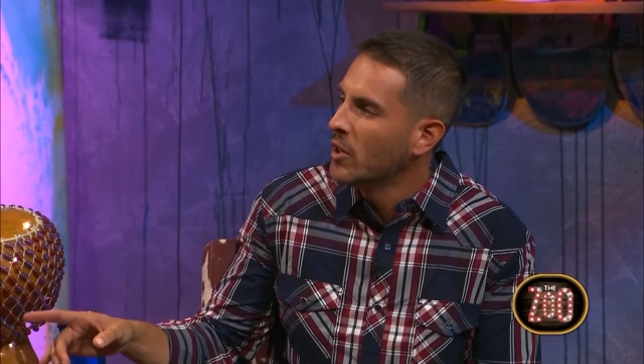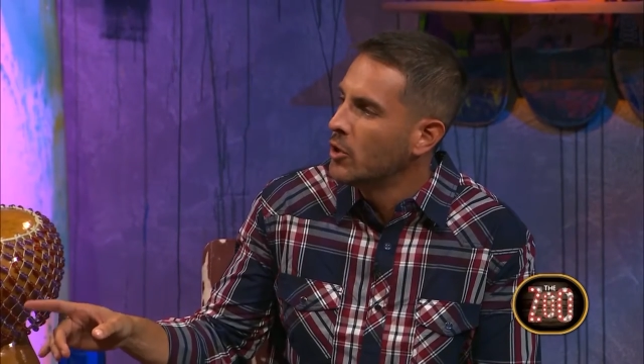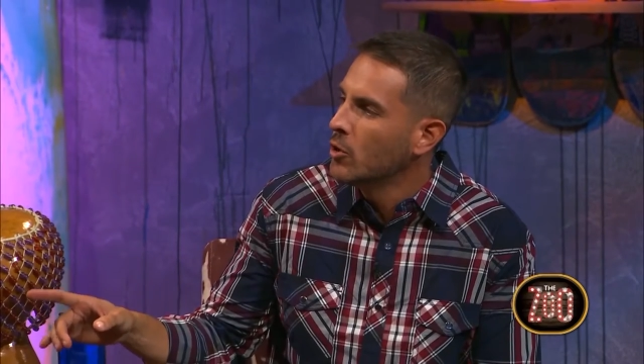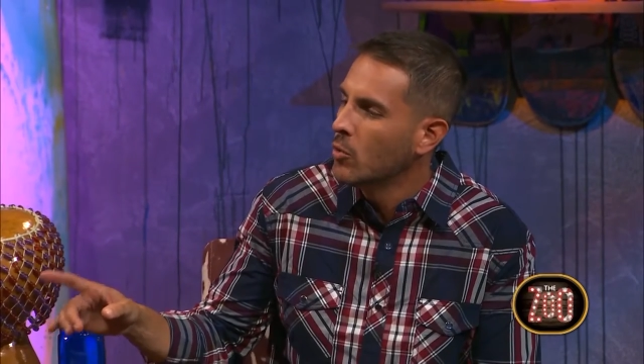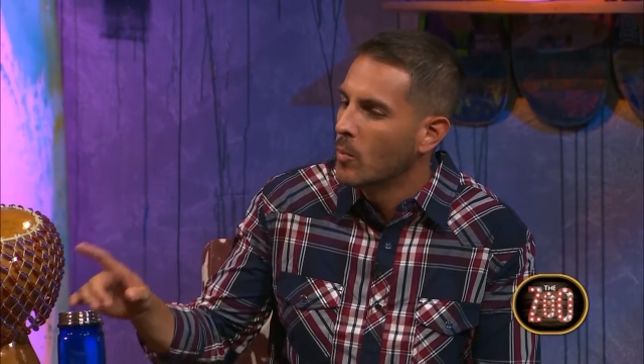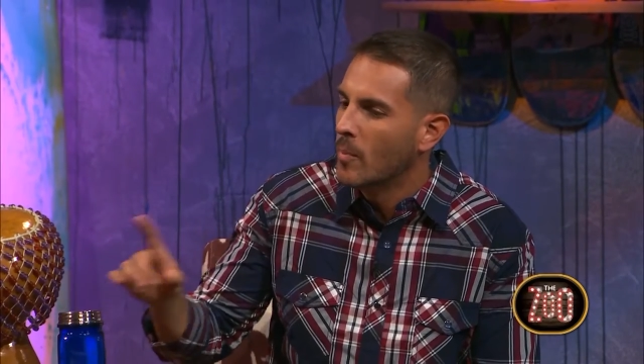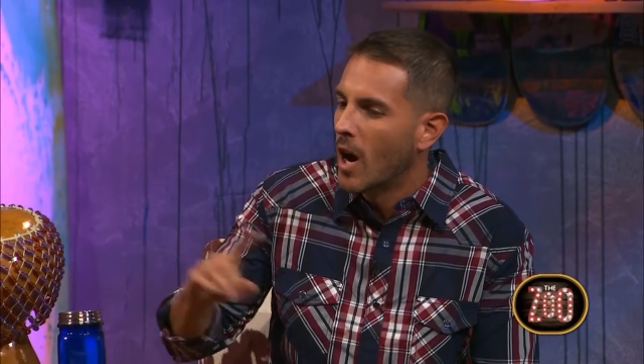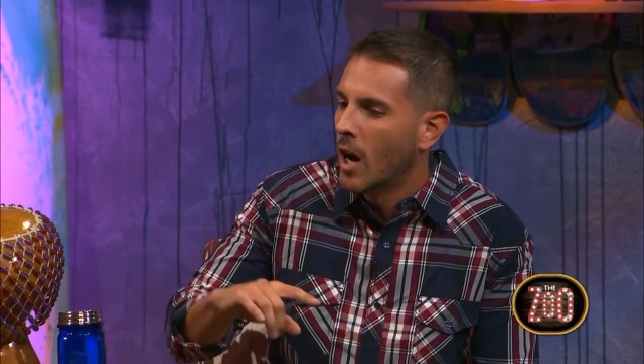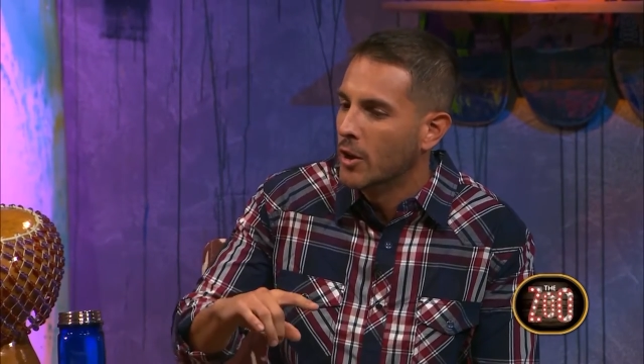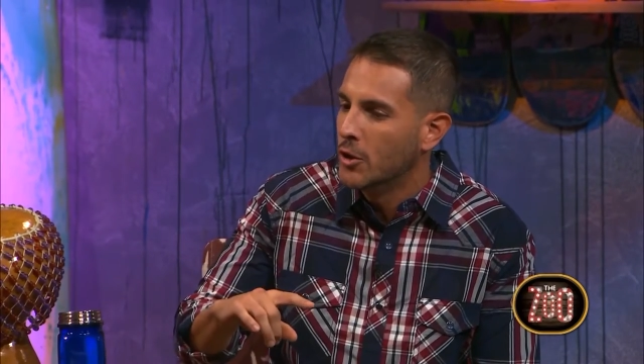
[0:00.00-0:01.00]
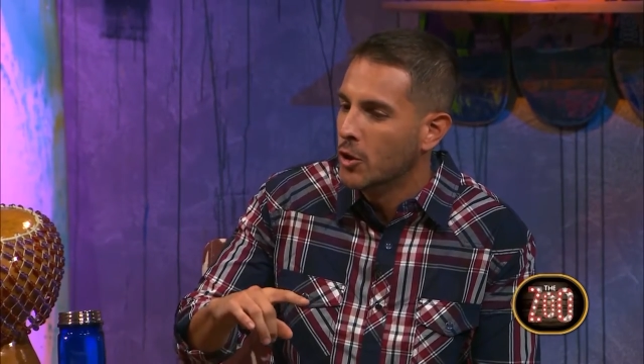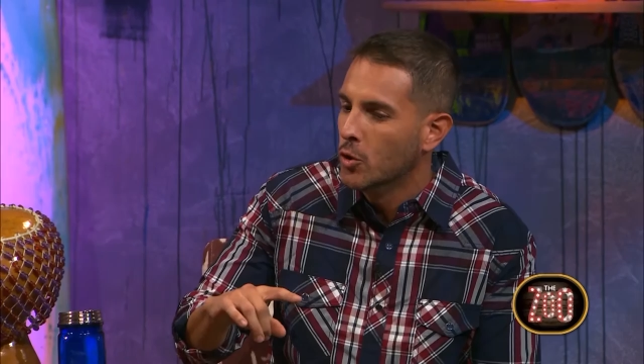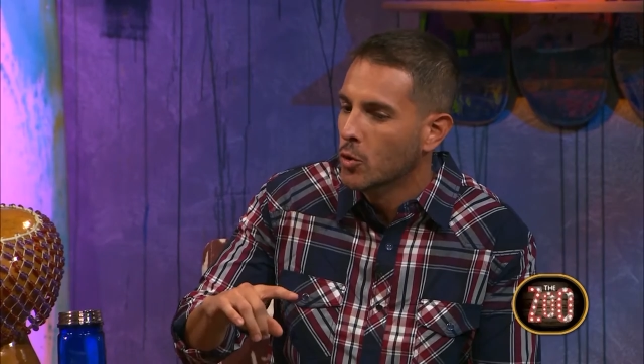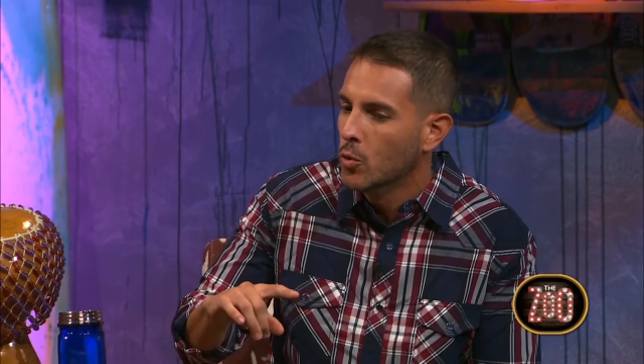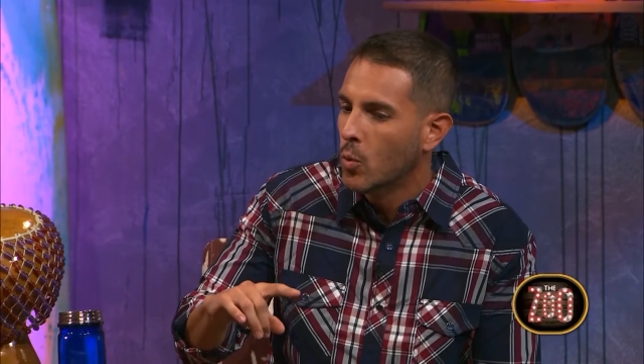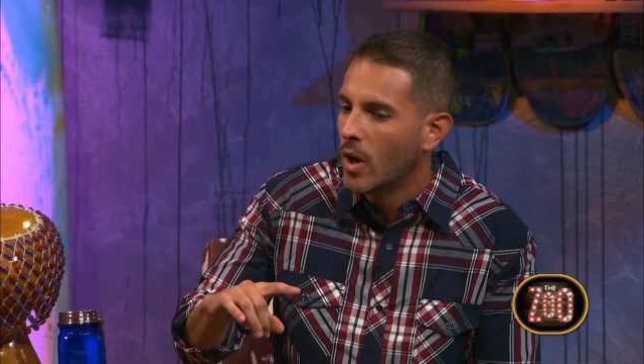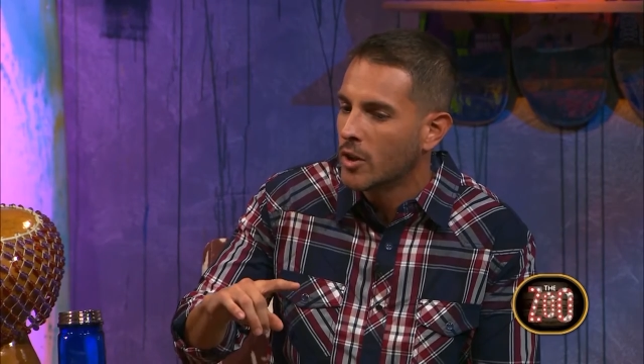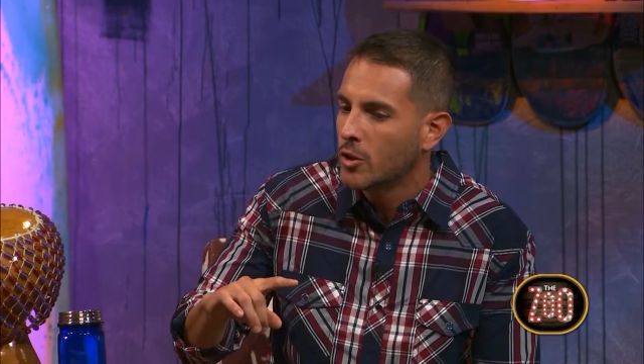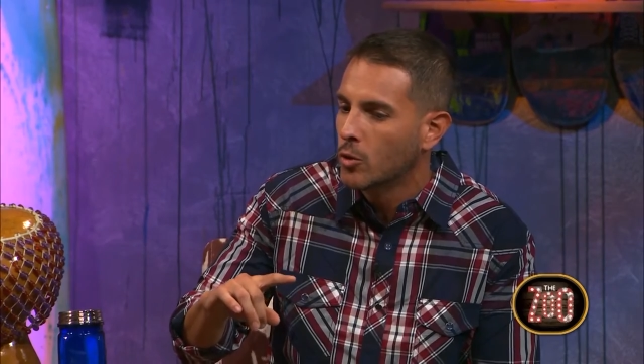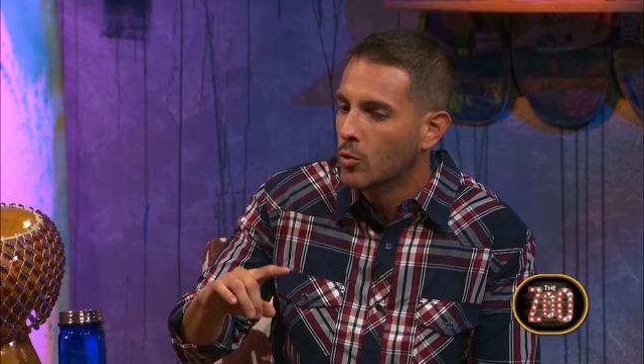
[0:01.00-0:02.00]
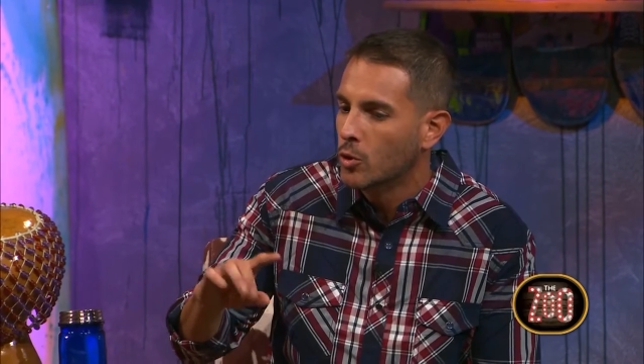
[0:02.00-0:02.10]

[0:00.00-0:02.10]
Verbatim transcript: we do, uh, do you want to,